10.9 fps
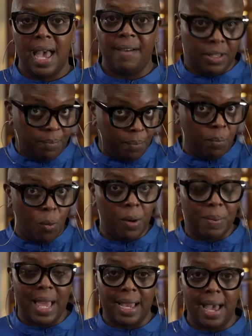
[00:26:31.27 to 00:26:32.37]
having more
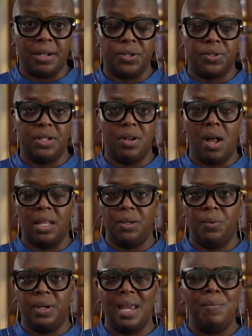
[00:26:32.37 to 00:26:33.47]
Black actors in
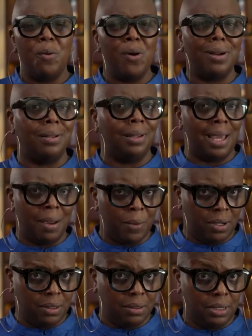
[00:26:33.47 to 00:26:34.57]
Hollywood and more
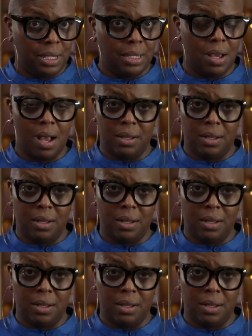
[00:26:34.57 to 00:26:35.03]
glamour in,